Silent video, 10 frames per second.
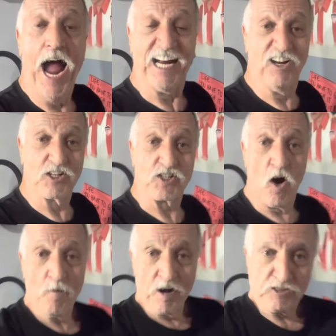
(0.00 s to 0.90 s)
Y los
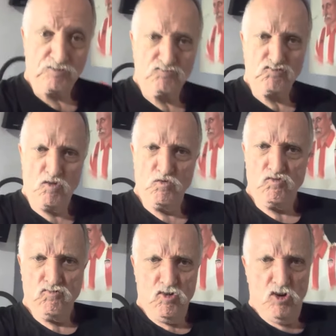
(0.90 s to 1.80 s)
hombres
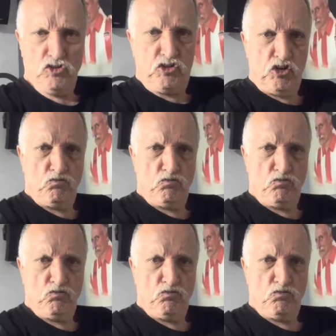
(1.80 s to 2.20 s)
como así,